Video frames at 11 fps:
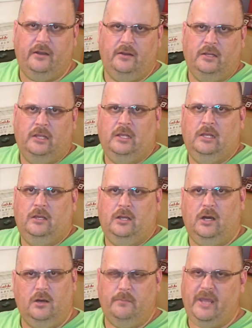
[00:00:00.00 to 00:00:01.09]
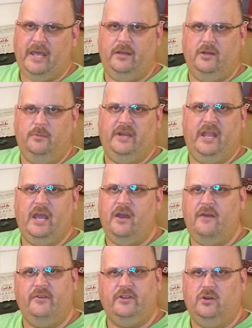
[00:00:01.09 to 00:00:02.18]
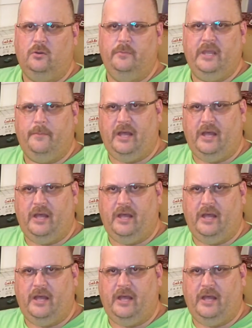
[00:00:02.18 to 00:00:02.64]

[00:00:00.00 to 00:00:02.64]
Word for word: oh man, nobody ever told me about that.